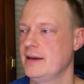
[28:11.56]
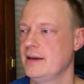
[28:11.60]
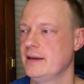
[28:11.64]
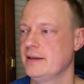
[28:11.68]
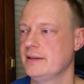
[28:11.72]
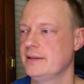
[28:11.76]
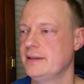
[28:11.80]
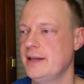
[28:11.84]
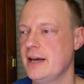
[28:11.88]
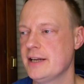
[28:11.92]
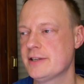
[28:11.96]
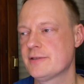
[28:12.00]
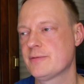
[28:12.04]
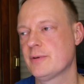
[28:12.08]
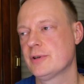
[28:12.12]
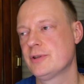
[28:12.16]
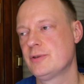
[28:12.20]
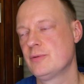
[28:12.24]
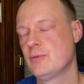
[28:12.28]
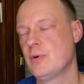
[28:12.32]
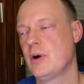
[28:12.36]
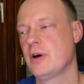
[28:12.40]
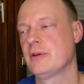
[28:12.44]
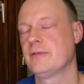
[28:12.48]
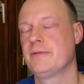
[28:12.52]
That's what
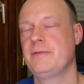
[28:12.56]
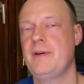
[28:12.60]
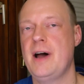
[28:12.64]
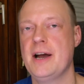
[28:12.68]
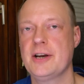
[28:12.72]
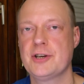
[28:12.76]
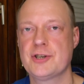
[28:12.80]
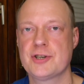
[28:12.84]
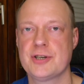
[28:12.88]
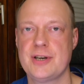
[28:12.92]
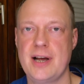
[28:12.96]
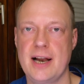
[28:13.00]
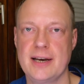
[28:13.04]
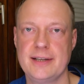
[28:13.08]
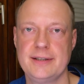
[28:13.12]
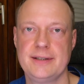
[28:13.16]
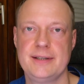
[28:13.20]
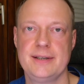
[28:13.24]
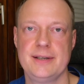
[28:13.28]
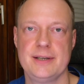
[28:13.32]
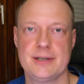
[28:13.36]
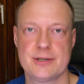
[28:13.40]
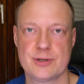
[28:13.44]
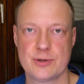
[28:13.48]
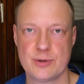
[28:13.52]
you want.
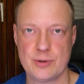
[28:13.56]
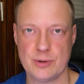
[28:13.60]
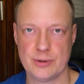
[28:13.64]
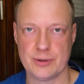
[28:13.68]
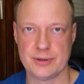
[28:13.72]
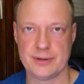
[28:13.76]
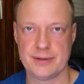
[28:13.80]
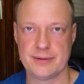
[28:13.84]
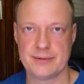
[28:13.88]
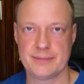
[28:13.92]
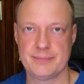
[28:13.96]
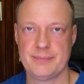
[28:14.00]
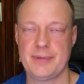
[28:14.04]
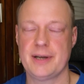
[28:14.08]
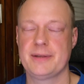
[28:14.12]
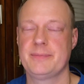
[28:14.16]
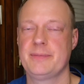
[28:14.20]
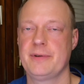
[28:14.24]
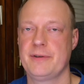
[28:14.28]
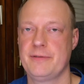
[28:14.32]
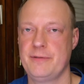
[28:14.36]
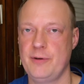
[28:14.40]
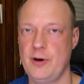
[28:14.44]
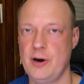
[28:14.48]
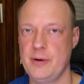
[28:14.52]
Functionality is good, but
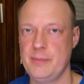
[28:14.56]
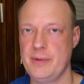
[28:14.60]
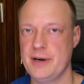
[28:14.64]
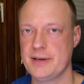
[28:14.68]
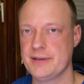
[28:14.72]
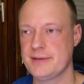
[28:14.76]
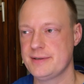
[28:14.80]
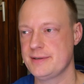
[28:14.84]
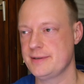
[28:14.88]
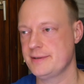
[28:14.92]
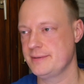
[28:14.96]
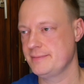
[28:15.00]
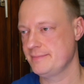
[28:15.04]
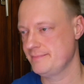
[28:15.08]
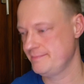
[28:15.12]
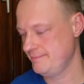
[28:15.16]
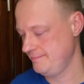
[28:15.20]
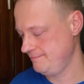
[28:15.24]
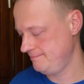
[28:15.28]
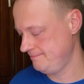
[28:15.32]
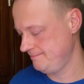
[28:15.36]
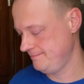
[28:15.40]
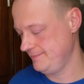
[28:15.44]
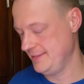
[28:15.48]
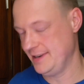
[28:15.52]
performance
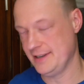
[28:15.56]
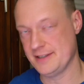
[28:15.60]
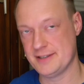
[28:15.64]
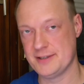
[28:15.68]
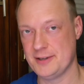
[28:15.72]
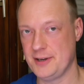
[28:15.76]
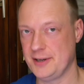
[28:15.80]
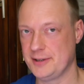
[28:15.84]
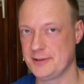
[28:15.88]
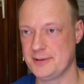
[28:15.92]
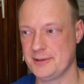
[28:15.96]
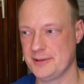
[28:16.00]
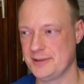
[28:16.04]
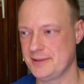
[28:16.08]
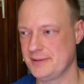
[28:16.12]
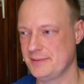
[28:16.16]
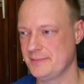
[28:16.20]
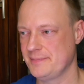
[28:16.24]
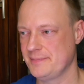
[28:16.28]
is not good.